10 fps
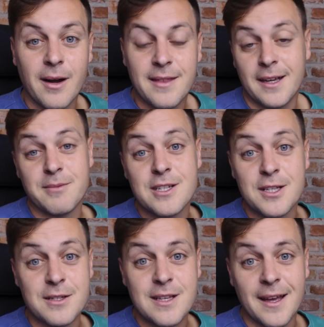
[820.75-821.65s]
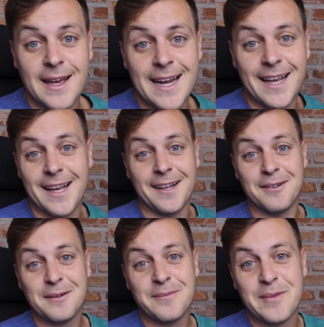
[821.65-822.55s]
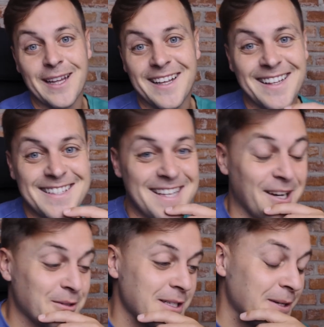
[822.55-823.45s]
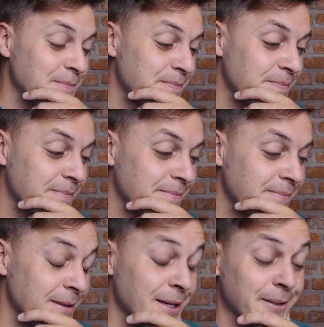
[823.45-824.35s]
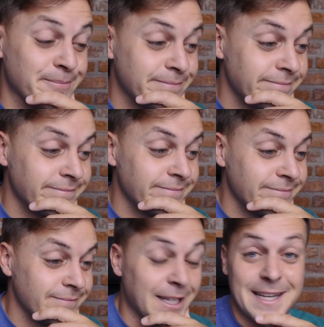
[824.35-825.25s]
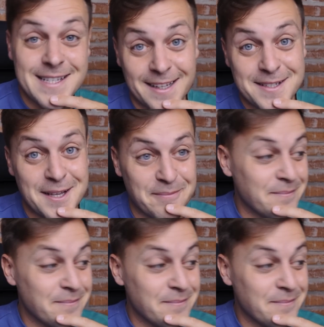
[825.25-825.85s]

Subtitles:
I think I'm just used to editing like this now, so yeah, I guess that's it.